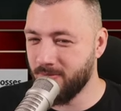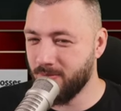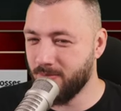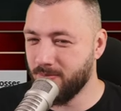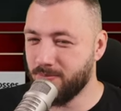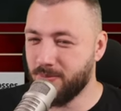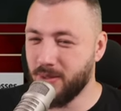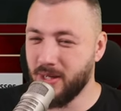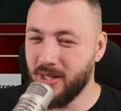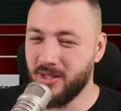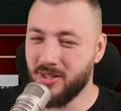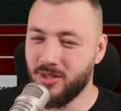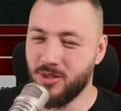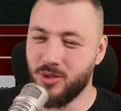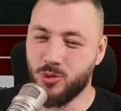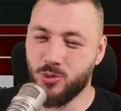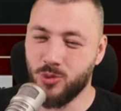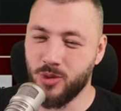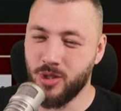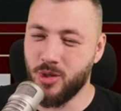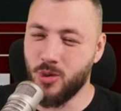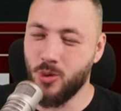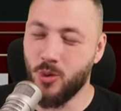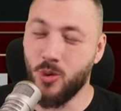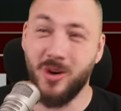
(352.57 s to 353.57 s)
But
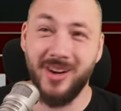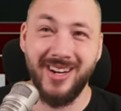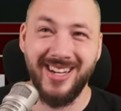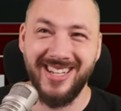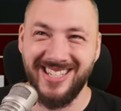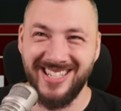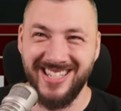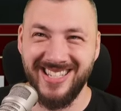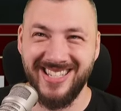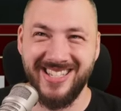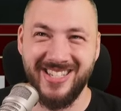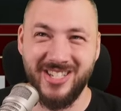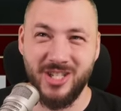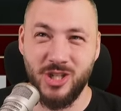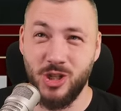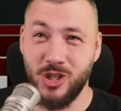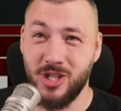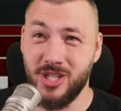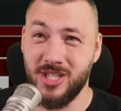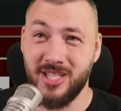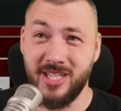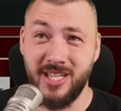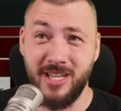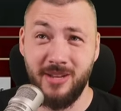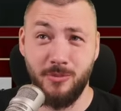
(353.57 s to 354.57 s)
Grigoire, it doesn't
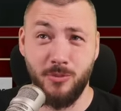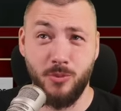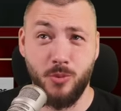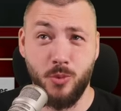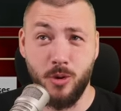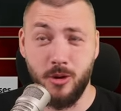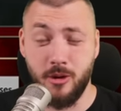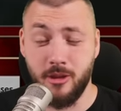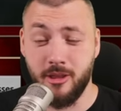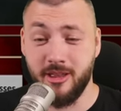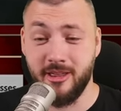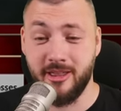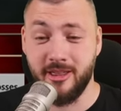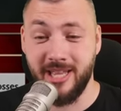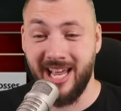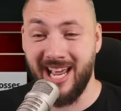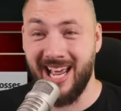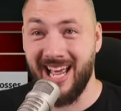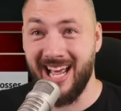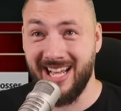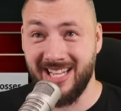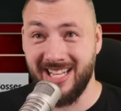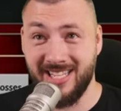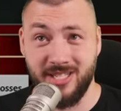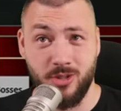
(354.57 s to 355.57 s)
just seem worth the
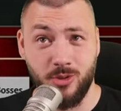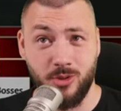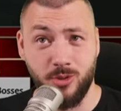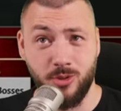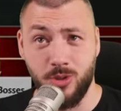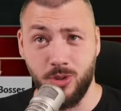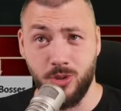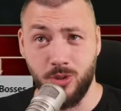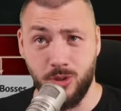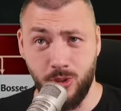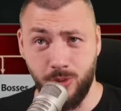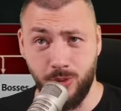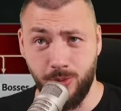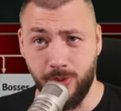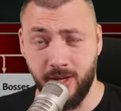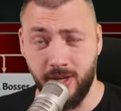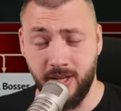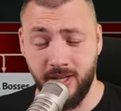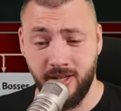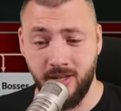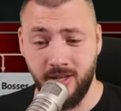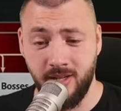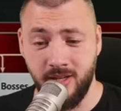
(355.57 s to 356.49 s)
hassle to do it,